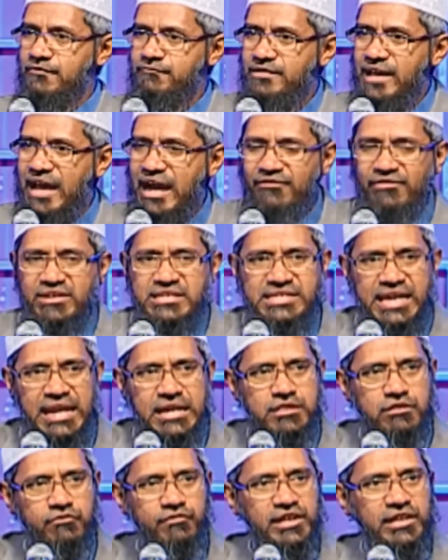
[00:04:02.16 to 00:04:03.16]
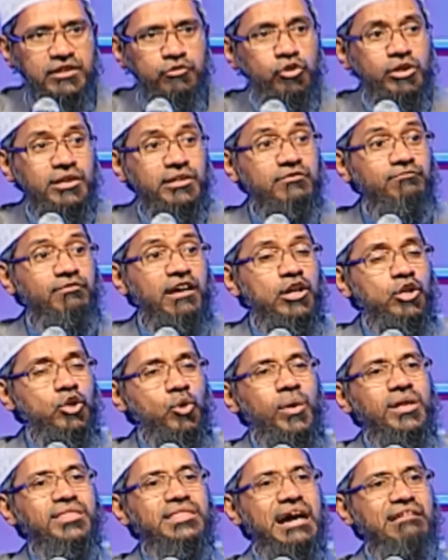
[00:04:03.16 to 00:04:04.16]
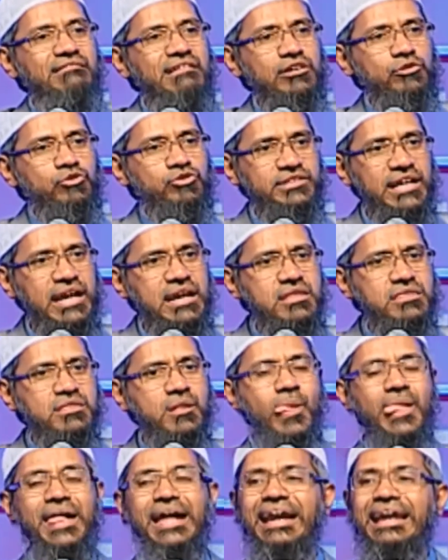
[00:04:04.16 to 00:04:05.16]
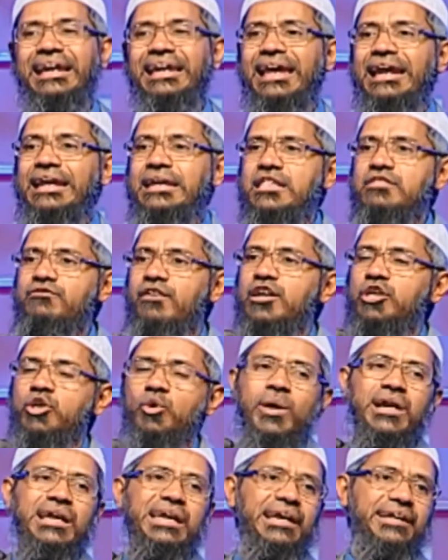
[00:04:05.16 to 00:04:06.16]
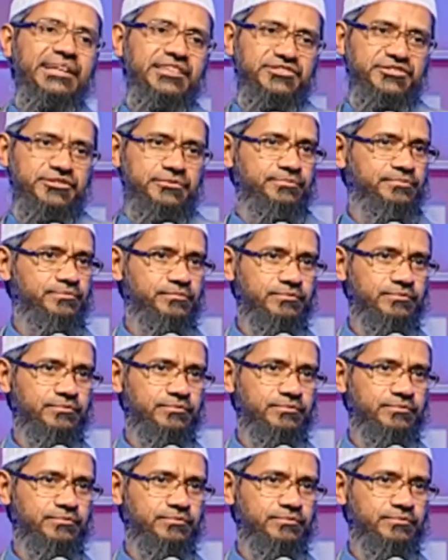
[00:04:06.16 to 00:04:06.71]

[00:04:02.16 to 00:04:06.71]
We have a gents wing doing one-to-one dawah to gents, ladies one-to-one ladies.